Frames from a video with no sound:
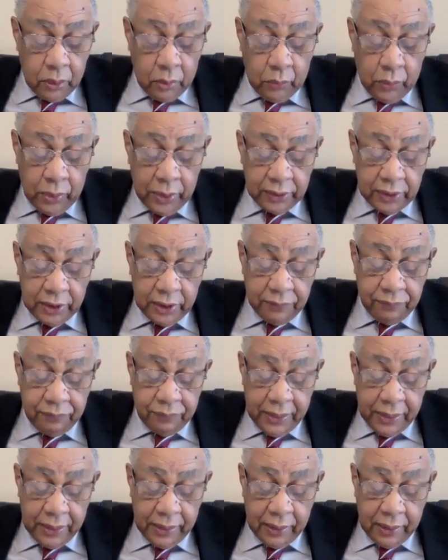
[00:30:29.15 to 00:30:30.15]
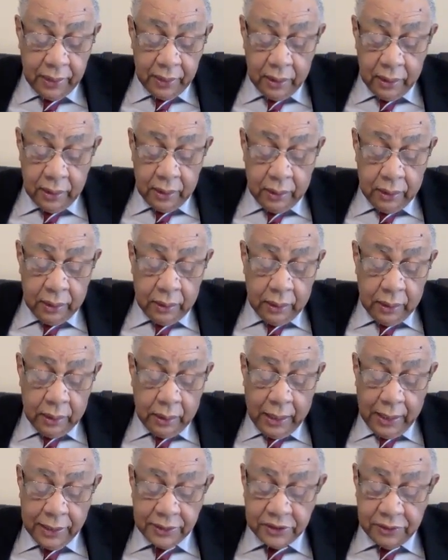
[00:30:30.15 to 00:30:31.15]
whether it be
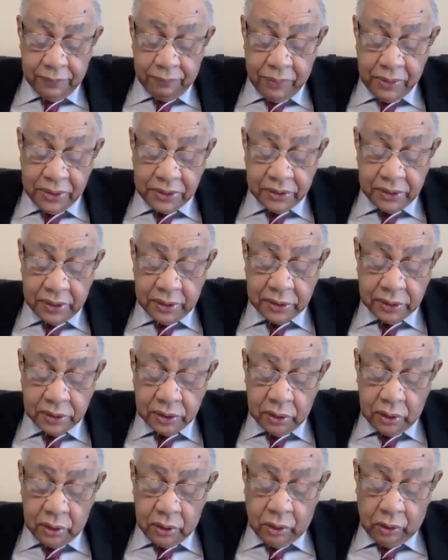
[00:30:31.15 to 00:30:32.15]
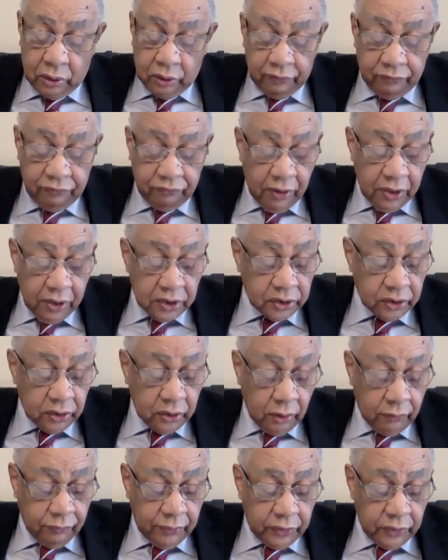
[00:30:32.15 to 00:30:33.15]
as the business or the function
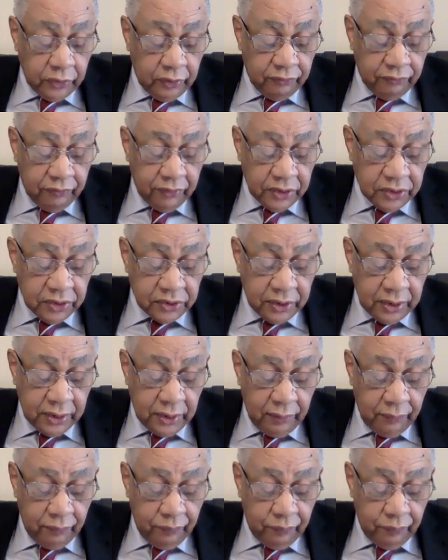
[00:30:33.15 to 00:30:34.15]
of a university.